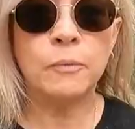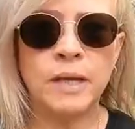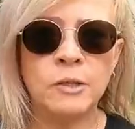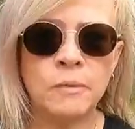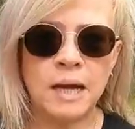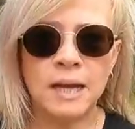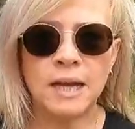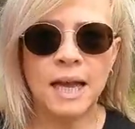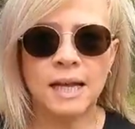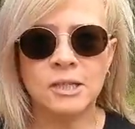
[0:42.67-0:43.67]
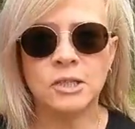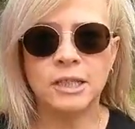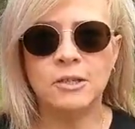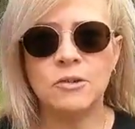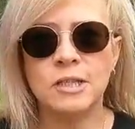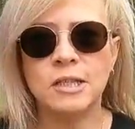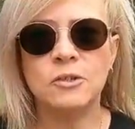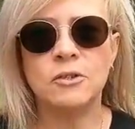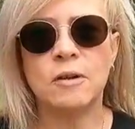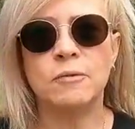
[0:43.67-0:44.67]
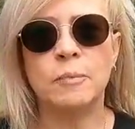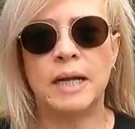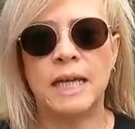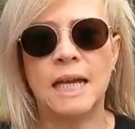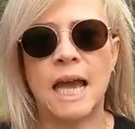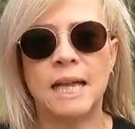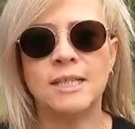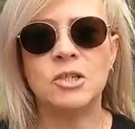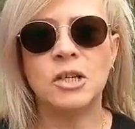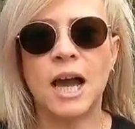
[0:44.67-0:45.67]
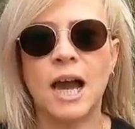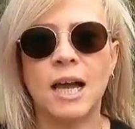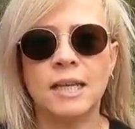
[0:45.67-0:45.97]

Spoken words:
when you are actually using your travel buddy and your car